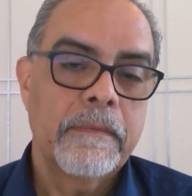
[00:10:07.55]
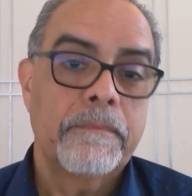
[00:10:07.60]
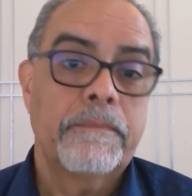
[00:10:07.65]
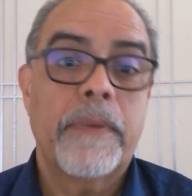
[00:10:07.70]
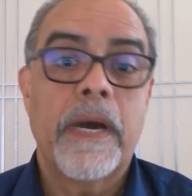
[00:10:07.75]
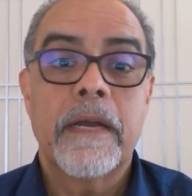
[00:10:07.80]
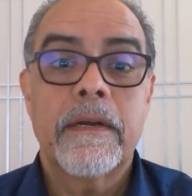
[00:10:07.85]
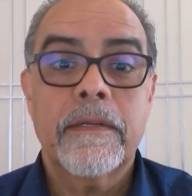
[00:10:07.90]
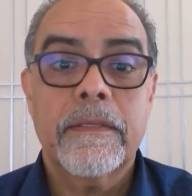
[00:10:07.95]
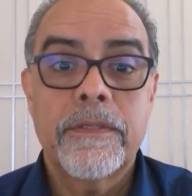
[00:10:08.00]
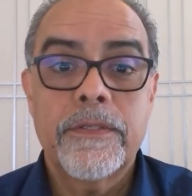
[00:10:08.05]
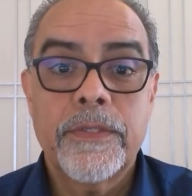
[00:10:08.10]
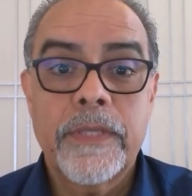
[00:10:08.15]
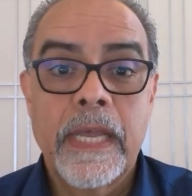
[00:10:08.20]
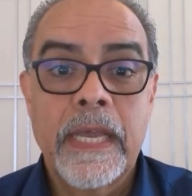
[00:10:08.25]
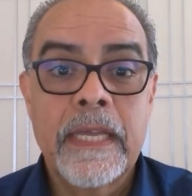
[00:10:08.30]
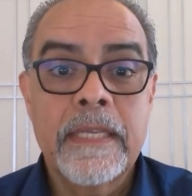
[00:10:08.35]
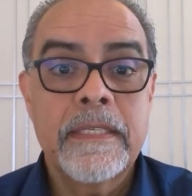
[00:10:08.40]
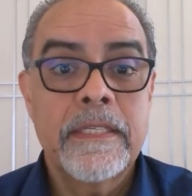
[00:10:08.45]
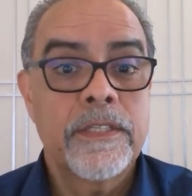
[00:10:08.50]
Particle
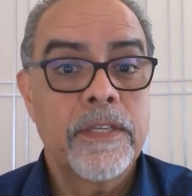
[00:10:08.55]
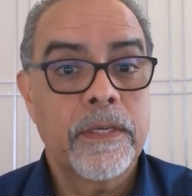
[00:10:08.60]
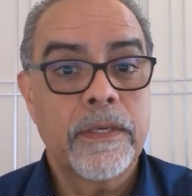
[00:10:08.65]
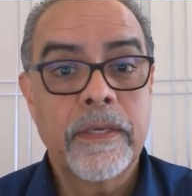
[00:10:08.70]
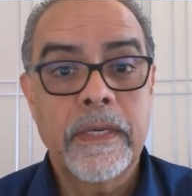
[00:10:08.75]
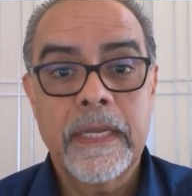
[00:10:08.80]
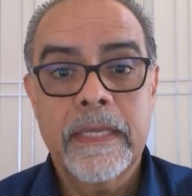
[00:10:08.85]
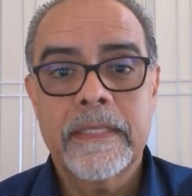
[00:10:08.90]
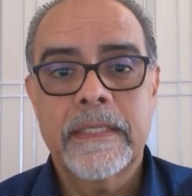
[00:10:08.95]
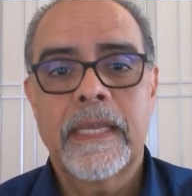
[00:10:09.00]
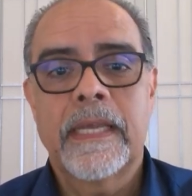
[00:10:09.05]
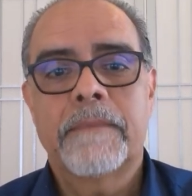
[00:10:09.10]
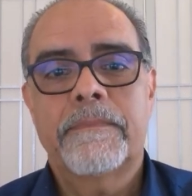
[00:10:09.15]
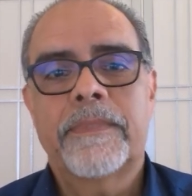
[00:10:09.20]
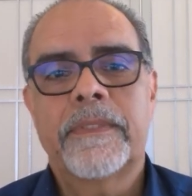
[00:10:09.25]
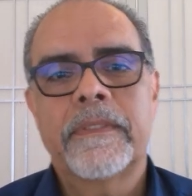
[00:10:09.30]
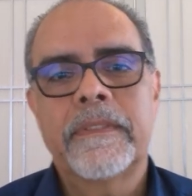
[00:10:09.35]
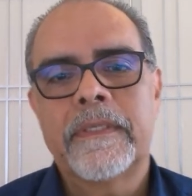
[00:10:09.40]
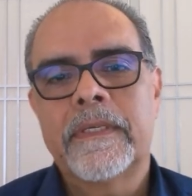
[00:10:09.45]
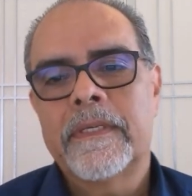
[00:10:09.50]
size is a good
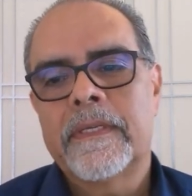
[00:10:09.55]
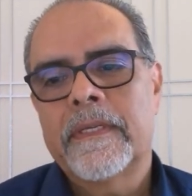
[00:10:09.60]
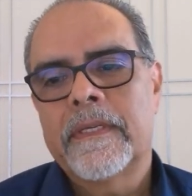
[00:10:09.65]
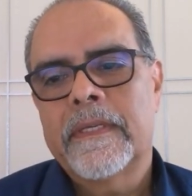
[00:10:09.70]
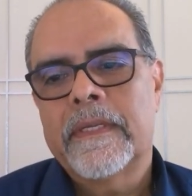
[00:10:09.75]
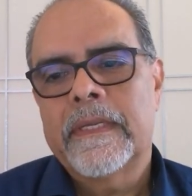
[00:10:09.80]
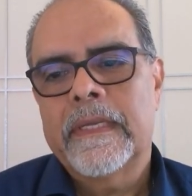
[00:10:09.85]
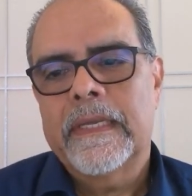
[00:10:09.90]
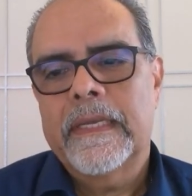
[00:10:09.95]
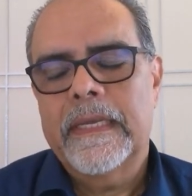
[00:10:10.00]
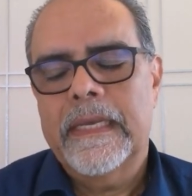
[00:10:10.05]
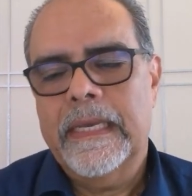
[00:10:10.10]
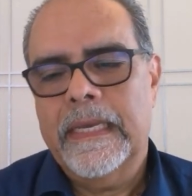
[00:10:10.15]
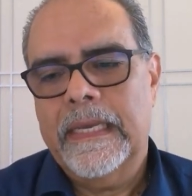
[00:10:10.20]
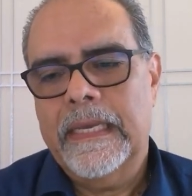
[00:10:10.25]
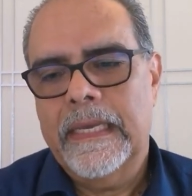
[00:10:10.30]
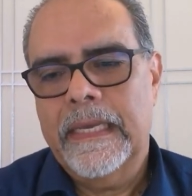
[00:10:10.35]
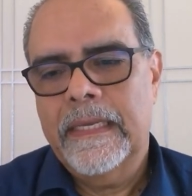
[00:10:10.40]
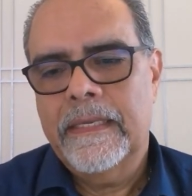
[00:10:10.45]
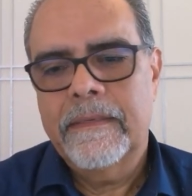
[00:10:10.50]
example,
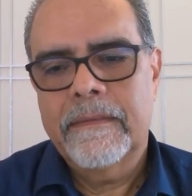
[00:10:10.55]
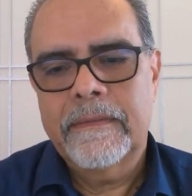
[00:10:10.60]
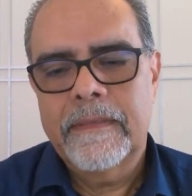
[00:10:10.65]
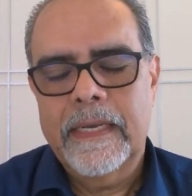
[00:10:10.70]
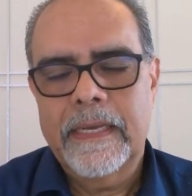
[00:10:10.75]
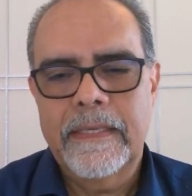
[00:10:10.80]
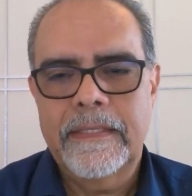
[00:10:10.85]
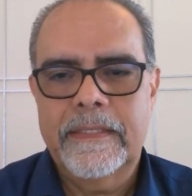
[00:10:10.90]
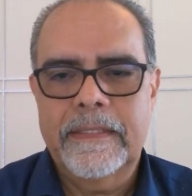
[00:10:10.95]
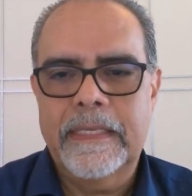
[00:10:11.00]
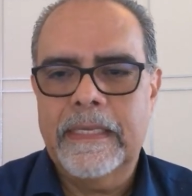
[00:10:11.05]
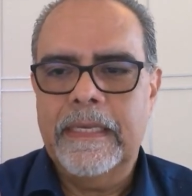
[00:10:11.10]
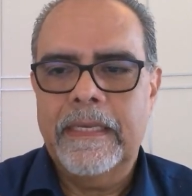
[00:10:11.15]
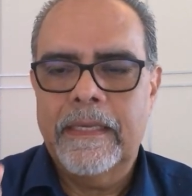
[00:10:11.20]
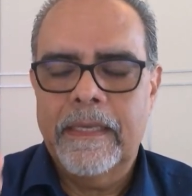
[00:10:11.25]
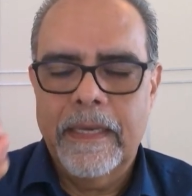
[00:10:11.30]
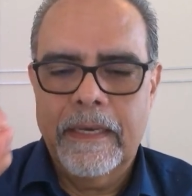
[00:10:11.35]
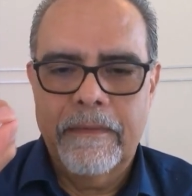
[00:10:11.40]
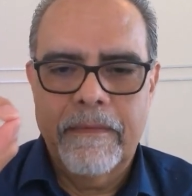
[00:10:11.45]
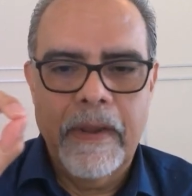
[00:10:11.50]
and you know, I
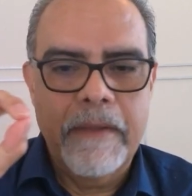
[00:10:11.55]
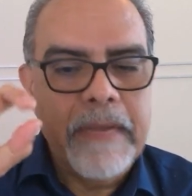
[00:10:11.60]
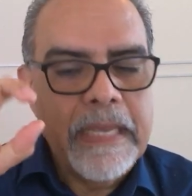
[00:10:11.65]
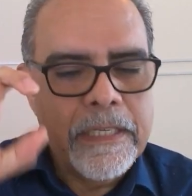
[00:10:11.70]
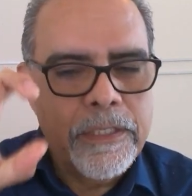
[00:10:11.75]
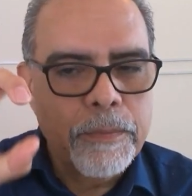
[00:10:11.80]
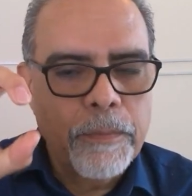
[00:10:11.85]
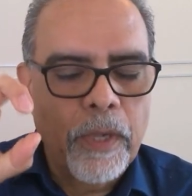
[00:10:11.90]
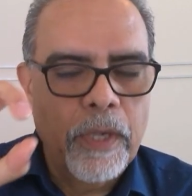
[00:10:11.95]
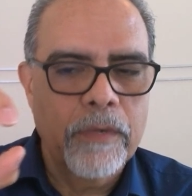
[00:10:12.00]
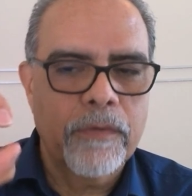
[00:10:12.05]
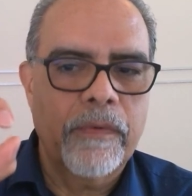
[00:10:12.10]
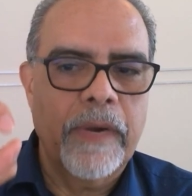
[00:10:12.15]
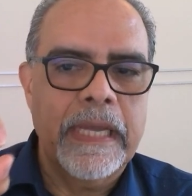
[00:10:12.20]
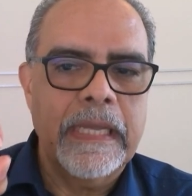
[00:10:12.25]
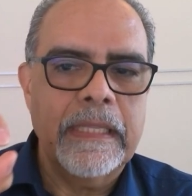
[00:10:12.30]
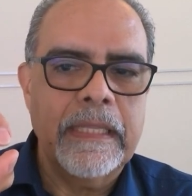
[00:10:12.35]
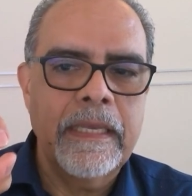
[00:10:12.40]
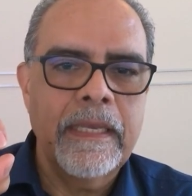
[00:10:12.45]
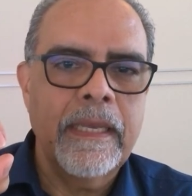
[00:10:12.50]
see a very small
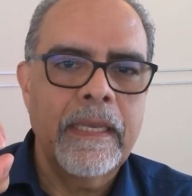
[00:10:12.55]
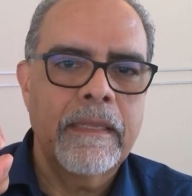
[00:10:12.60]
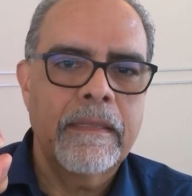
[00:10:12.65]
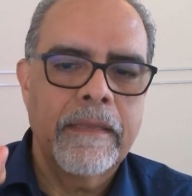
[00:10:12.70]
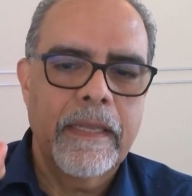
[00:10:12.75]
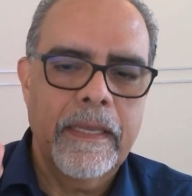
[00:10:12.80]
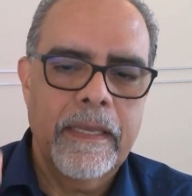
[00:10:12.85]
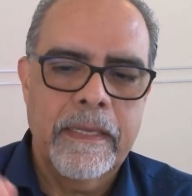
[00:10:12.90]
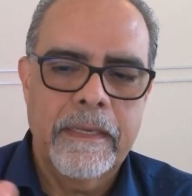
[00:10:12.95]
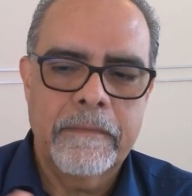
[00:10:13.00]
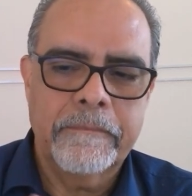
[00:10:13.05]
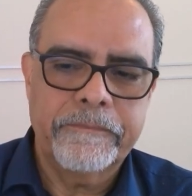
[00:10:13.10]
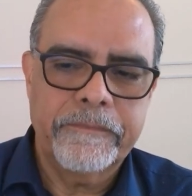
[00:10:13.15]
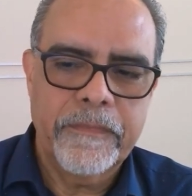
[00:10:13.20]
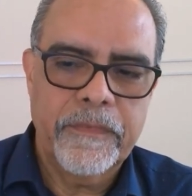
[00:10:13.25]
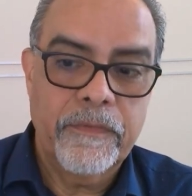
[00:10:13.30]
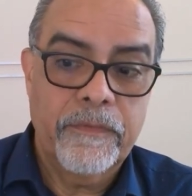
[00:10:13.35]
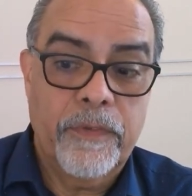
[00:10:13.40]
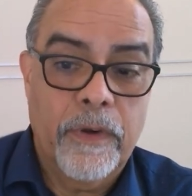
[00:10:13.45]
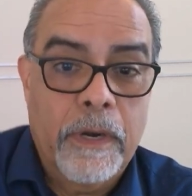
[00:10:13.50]
grinding and
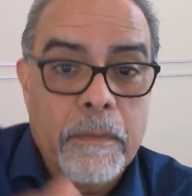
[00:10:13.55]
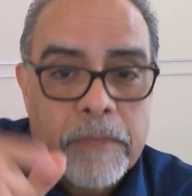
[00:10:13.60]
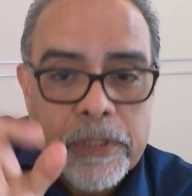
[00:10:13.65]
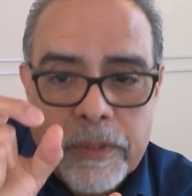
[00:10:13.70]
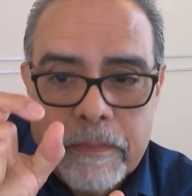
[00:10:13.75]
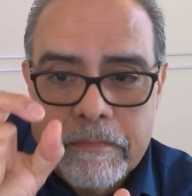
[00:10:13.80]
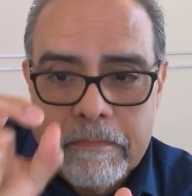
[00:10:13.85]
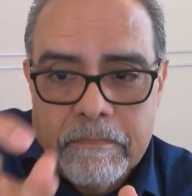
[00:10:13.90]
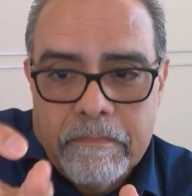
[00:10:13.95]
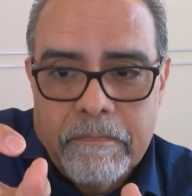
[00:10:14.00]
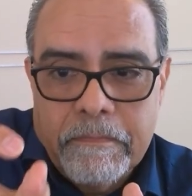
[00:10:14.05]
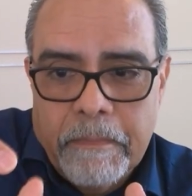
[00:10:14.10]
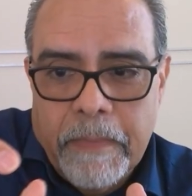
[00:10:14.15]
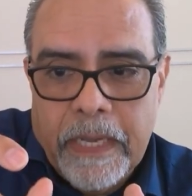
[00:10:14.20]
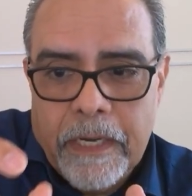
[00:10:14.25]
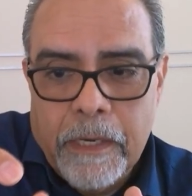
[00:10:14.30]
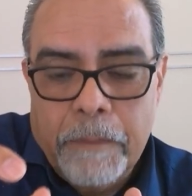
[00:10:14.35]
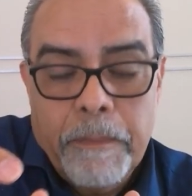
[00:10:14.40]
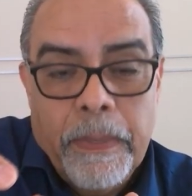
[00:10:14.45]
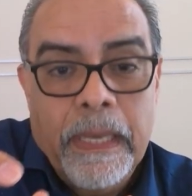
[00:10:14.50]
for a
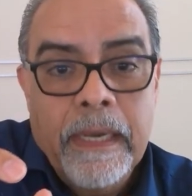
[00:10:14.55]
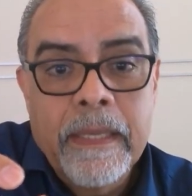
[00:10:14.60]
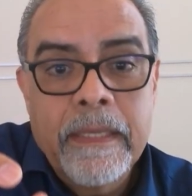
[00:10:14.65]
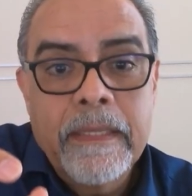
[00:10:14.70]
better pellet